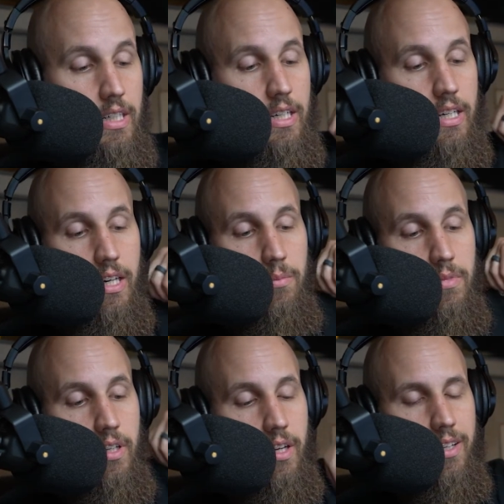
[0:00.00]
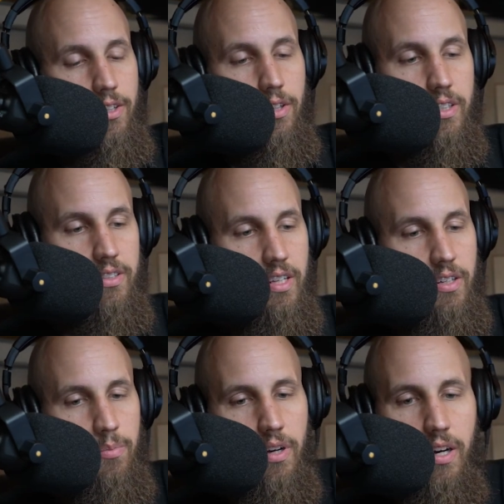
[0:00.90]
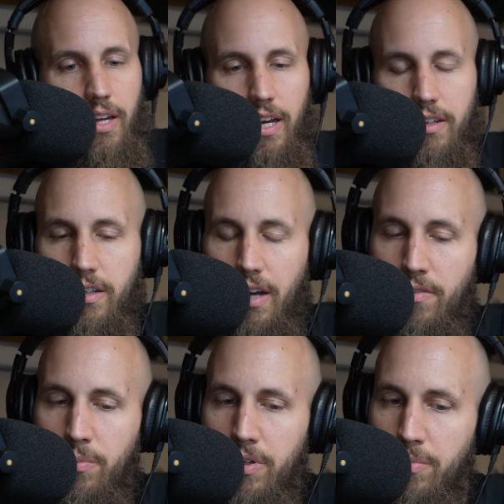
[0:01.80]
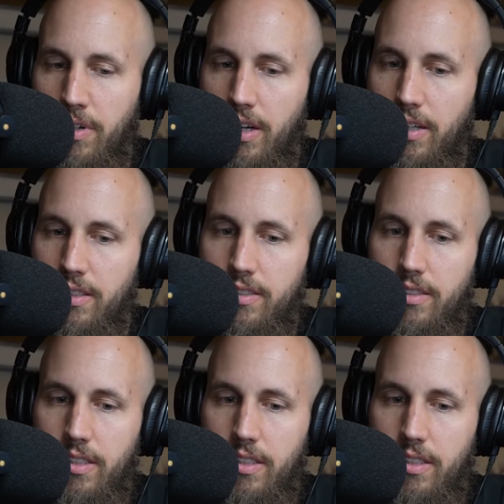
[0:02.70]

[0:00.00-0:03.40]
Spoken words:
And it could extend abroad. I don't know. I haven't been abroad